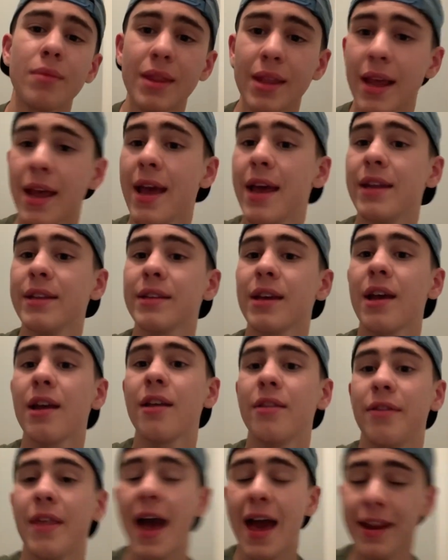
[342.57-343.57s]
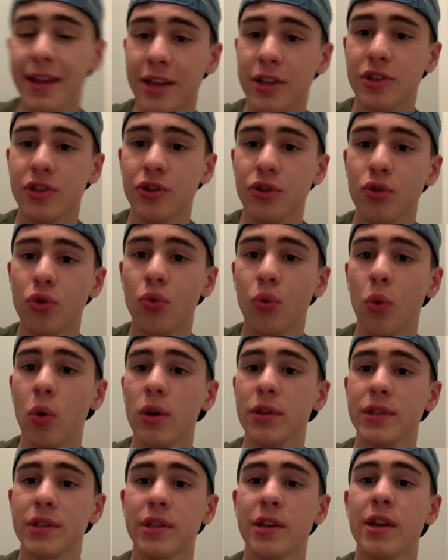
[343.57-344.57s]
And that issue
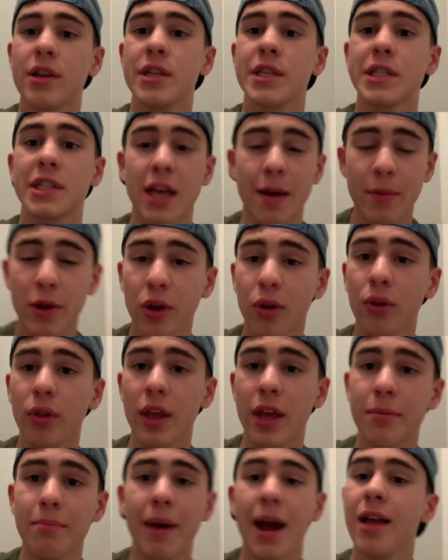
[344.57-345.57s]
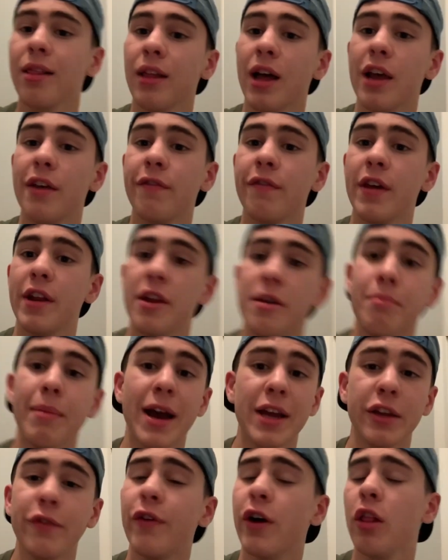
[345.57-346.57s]
was seminal in my life and in my
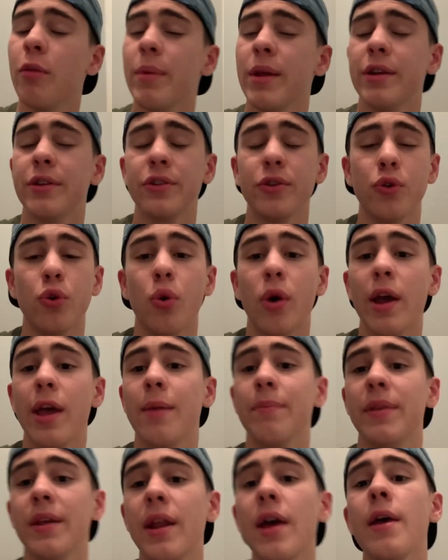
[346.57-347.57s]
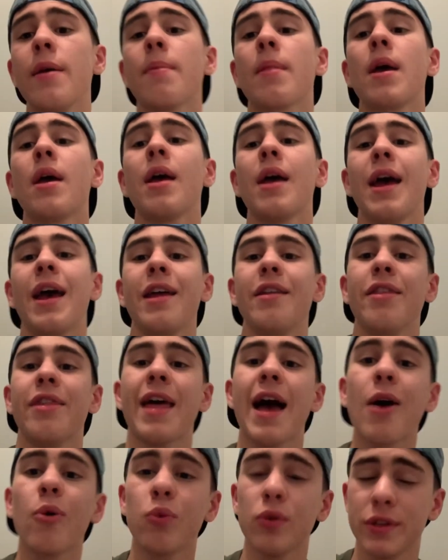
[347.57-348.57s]
development into who I am today. And
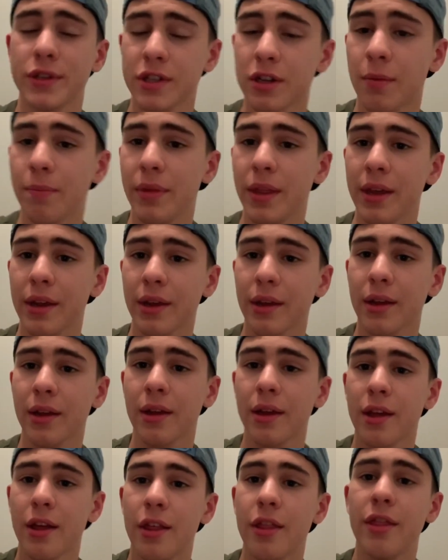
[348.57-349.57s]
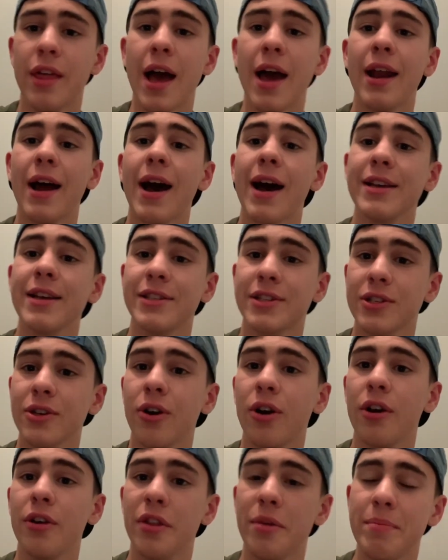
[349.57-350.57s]
that was something that I saw
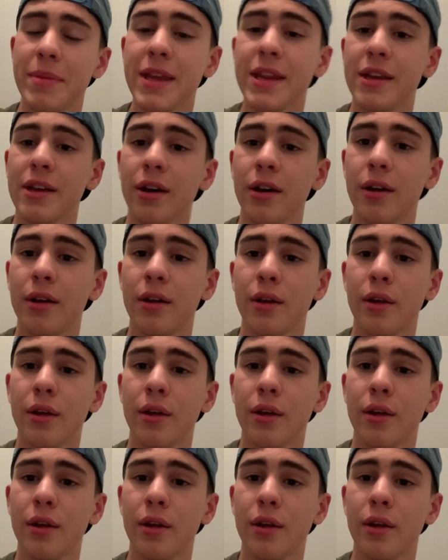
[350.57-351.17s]
in the media